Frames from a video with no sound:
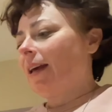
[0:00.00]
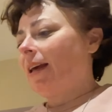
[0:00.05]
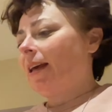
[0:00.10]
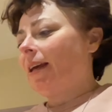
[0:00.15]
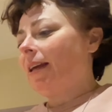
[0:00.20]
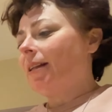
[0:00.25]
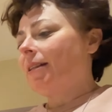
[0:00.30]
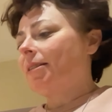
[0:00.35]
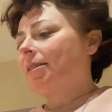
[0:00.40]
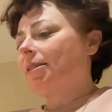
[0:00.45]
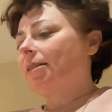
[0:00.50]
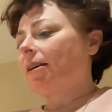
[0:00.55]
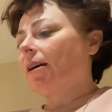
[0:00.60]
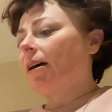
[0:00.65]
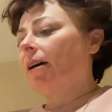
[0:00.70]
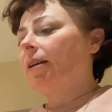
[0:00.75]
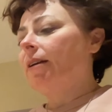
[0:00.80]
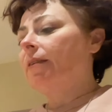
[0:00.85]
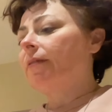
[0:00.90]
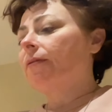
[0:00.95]
It's
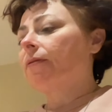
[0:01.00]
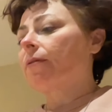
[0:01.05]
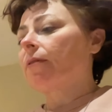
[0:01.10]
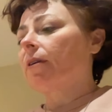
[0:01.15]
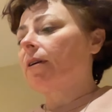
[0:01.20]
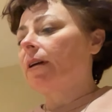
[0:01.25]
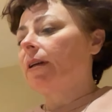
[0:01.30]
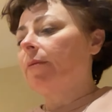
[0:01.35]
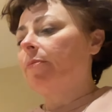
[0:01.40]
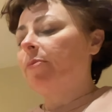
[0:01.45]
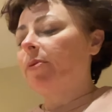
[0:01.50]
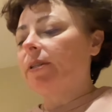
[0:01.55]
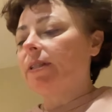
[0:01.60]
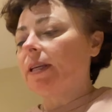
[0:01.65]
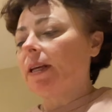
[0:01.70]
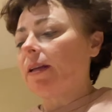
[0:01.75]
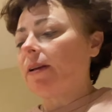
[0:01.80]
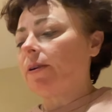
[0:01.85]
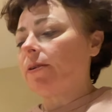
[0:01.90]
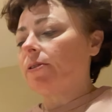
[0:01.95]
unfried
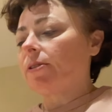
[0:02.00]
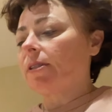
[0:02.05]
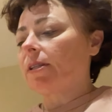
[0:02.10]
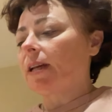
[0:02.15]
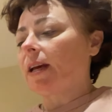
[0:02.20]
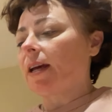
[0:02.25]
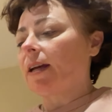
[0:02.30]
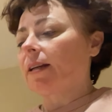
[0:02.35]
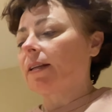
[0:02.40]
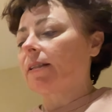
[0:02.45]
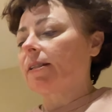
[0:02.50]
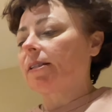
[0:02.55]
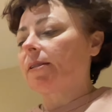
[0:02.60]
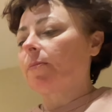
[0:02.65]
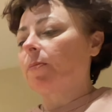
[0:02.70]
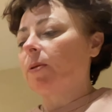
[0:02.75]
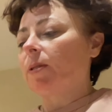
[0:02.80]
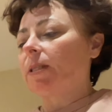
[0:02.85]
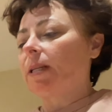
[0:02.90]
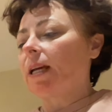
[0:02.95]
potato
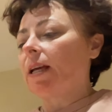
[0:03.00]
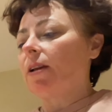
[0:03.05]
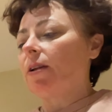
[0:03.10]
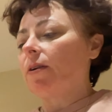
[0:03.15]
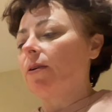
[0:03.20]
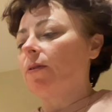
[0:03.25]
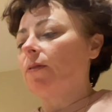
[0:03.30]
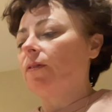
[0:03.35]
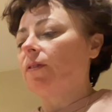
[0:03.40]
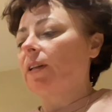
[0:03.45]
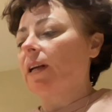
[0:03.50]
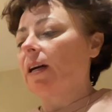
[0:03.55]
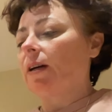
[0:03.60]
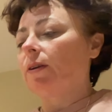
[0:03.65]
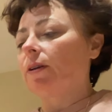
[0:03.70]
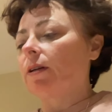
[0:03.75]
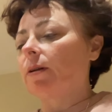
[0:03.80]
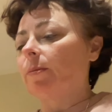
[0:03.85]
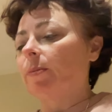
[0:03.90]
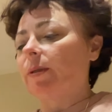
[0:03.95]
snacks. Potato
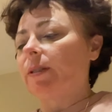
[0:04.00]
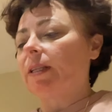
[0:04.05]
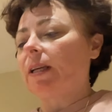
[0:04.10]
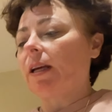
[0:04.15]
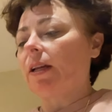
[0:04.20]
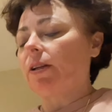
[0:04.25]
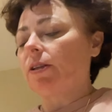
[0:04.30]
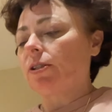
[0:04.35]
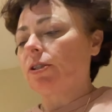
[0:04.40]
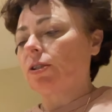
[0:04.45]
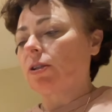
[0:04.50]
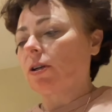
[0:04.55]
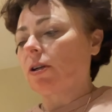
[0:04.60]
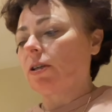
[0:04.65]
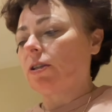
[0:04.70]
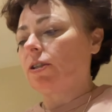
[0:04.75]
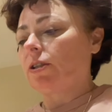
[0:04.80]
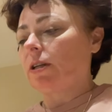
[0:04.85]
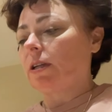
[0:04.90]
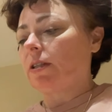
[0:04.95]
flour, potato
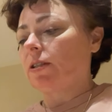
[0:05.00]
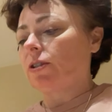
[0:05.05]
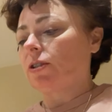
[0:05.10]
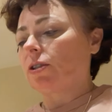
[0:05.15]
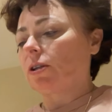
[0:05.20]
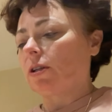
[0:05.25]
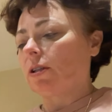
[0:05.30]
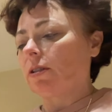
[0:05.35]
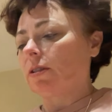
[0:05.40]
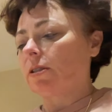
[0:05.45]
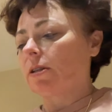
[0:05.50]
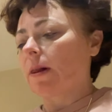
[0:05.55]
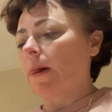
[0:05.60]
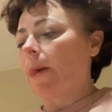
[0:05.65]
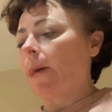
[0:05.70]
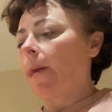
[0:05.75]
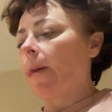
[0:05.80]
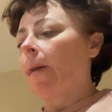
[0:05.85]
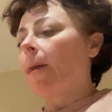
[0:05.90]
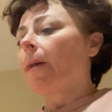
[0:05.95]
starch, and salt.
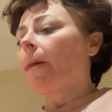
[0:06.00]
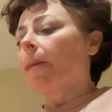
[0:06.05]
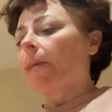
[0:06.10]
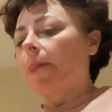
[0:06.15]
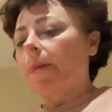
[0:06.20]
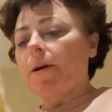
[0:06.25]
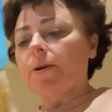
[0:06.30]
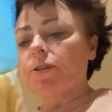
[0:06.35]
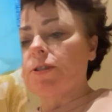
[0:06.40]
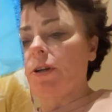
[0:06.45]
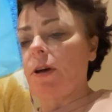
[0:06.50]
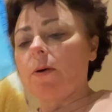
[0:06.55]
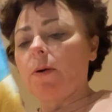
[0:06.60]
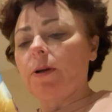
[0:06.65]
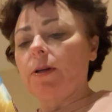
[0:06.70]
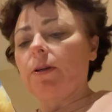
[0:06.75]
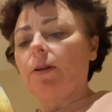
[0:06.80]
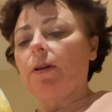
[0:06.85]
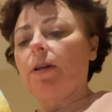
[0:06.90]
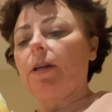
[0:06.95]
There's no
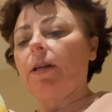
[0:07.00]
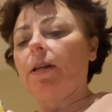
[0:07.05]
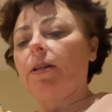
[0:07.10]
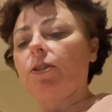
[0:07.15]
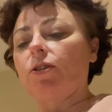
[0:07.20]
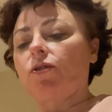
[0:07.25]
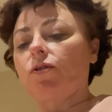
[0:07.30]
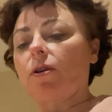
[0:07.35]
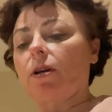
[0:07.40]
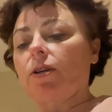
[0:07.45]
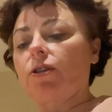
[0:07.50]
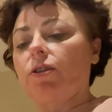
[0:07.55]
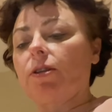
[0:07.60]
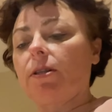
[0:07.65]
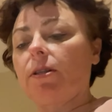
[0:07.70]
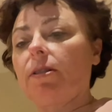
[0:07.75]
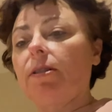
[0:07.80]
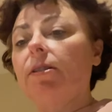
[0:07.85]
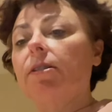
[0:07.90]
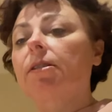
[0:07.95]
in
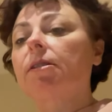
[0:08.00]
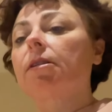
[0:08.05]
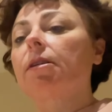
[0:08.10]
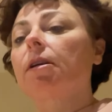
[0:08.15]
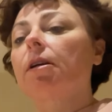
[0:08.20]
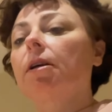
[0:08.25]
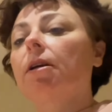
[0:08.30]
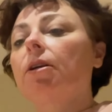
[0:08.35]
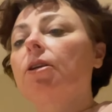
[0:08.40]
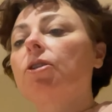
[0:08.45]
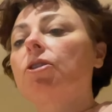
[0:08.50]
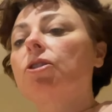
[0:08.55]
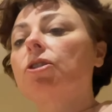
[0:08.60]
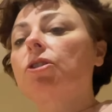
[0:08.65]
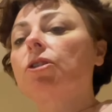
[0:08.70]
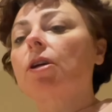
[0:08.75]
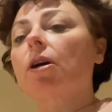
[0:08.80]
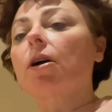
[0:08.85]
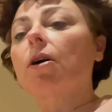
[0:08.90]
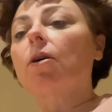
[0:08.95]
instructions,
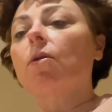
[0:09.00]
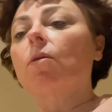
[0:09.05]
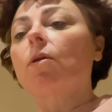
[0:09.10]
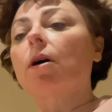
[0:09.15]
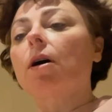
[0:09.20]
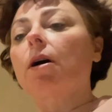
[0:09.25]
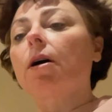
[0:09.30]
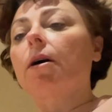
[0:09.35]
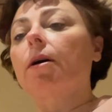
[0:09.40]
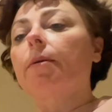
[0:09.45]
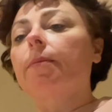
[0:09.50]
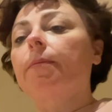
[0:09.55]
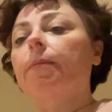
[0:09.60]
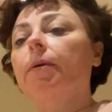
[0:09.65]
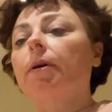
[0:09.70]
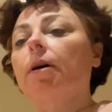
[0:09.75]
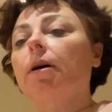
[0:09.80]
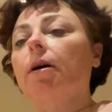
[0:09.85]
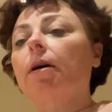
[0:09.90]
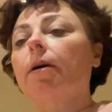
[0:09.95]
so
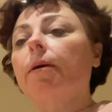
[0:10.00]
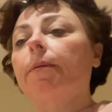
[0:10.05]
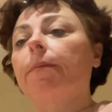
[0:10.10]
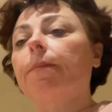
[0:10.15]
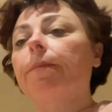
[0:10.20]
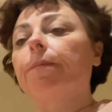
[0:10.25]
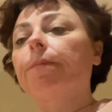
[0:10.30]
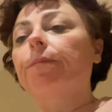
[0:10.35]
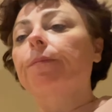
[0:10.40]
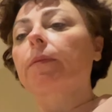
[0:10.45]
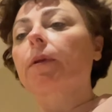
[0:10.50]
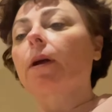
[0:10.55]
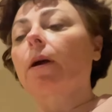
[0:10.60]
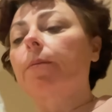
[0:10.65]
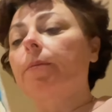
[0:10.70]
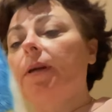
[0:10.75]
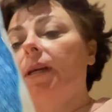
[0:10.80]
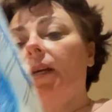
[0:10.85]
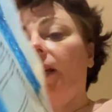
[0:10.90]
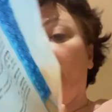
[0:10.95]
um, um,
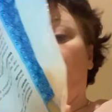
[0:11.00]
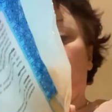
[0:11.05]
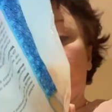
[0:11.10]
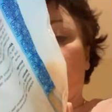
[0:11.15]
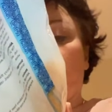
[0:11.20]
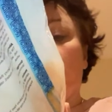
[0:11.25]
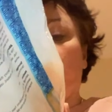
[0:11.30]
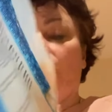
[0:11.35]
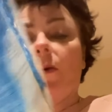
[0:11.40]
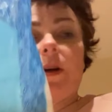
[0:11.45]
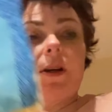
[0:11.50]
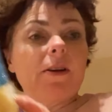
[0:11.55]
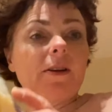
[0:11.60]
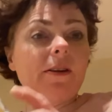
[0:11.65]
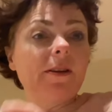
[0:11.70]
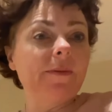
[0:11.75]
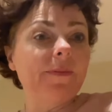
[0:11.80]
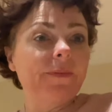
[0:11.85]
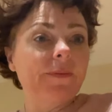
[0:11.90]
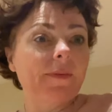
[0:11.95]
I'm heating up some oil.
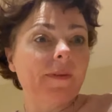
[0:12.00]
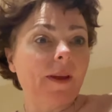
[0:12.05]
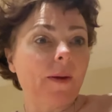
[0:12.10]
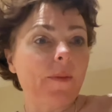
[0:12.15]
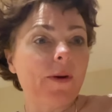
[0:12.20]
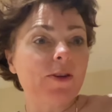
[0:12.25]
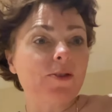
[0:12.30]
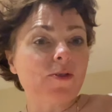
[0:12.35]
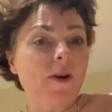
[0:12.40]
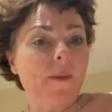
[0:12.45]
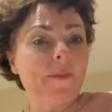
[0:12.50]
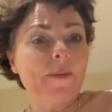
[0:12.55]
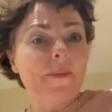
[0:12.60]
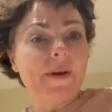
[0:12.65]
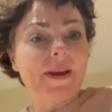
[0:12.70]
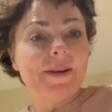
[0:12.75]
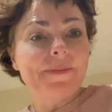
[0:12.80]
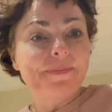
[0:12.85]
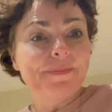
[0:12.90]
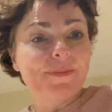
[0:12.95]
I'm gonna drop
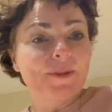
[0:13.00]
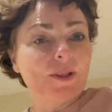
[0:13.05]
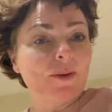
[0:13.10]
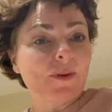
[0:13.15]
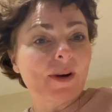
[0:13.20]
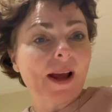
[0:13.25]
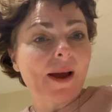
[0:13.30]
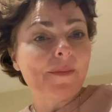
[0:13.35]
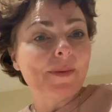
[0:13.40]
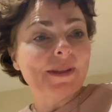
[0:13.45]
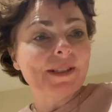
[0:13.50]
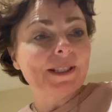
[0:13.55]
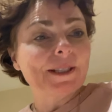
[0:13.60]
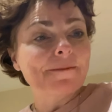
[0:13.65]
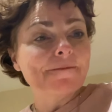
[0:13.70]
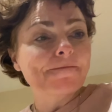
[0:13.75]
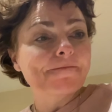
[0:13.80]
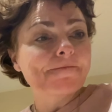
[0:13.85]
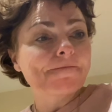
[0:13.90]
them in, see what happens.